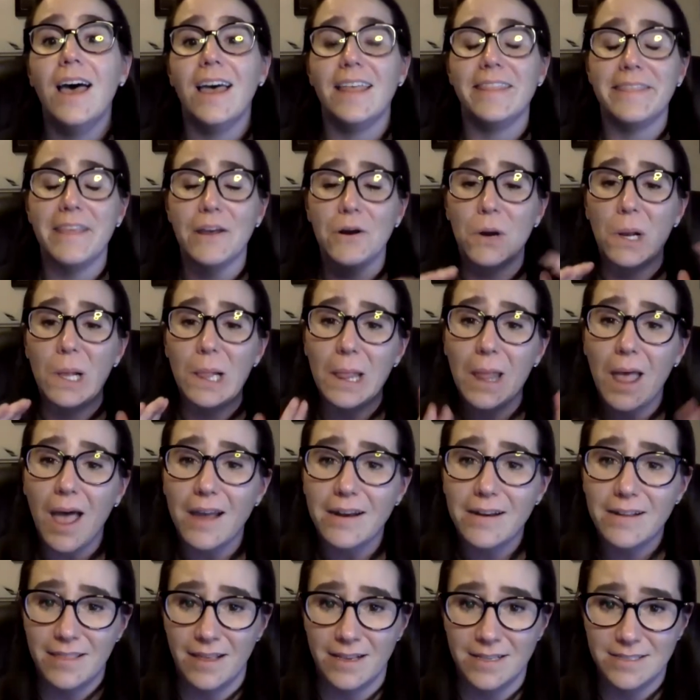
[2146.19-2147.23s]
There are a
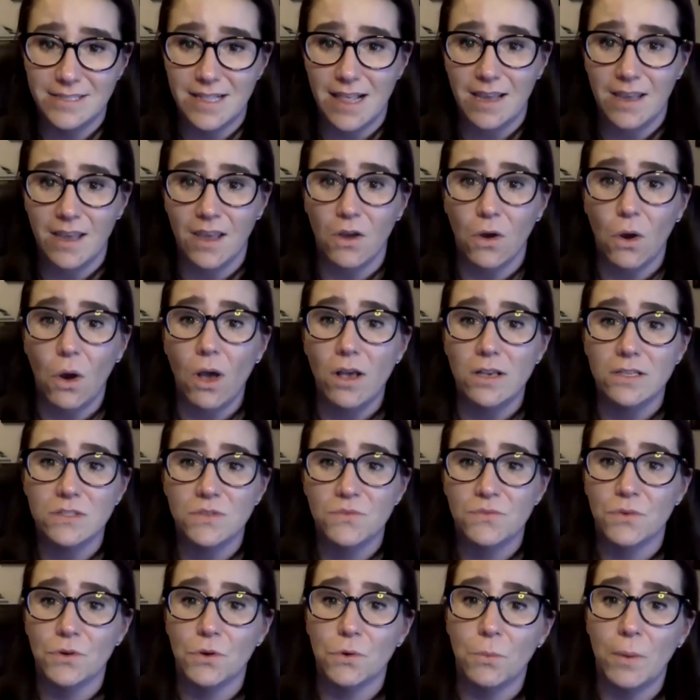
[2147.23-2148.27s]
lot of things that can cause
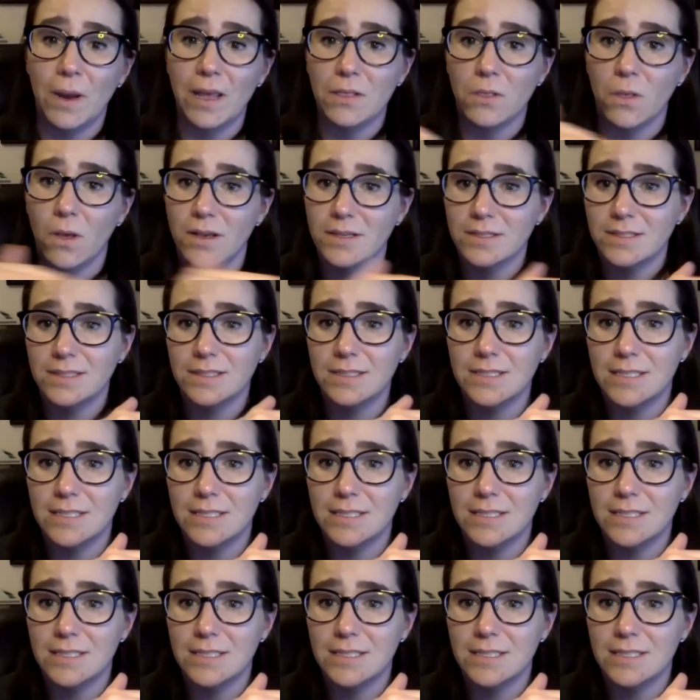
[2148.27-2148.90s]
for your weight loss